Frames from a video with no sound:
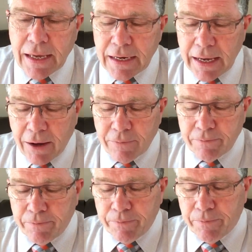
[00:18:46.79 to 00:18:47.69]
Now,
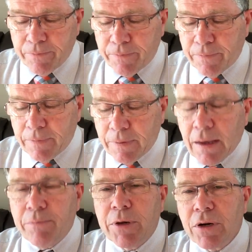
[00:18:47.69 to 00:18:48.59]

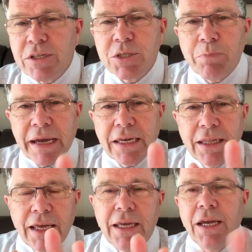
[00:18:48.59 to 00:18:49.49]
I'm purely
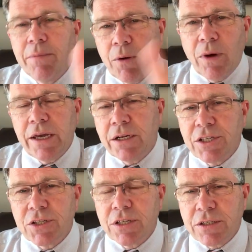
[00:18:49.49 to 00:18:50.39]
speculating here, but I want you to
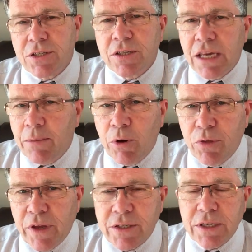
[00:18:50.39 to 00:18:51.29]
just think about
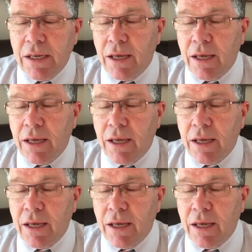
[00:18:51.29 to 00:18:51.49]
this.